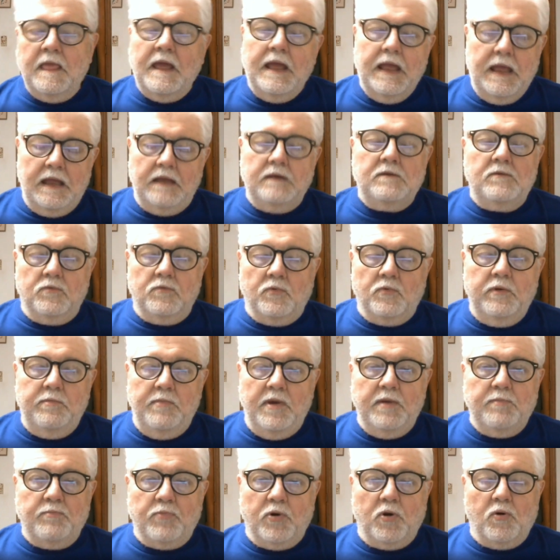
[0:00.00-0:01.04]
And
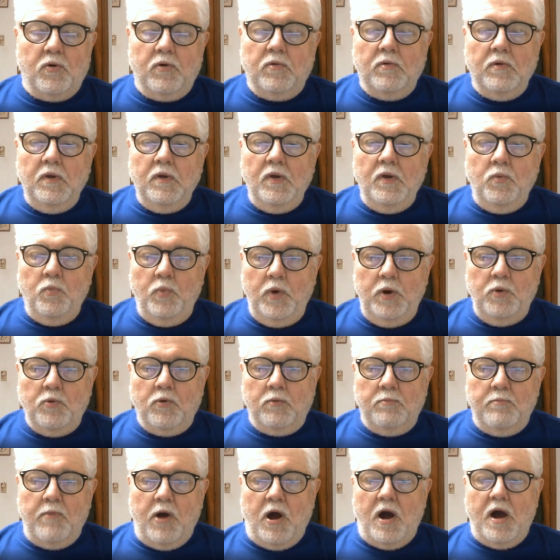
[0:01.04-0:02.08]
remember, we
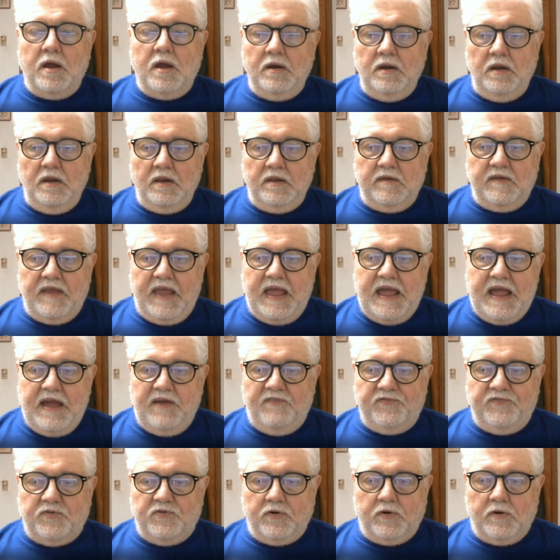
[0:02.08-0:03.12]
were modeled
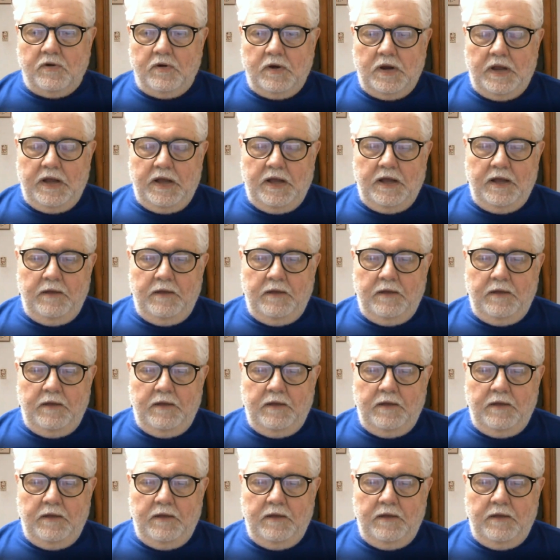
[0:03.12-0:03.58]
after